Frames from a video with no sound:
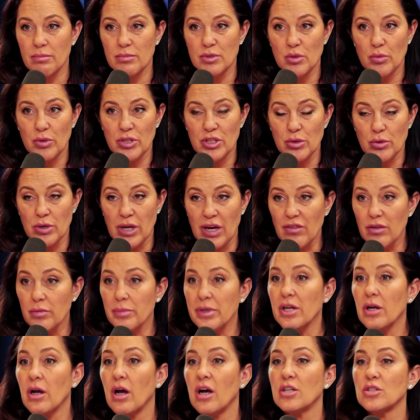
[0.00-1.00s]
do we do
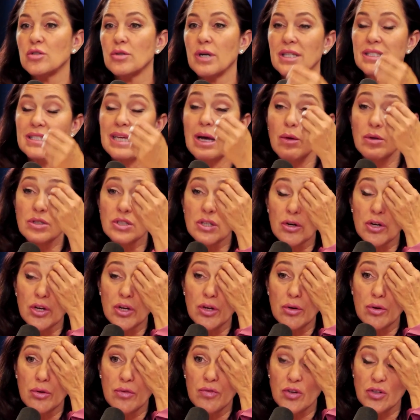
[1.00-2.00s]
government contracts? How is our
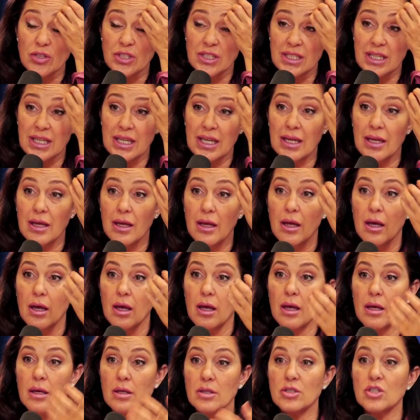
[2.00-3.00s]
university
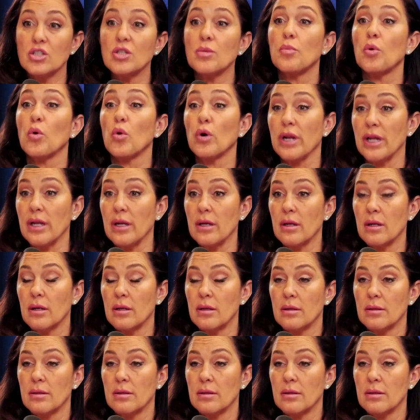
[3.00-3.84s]
supported?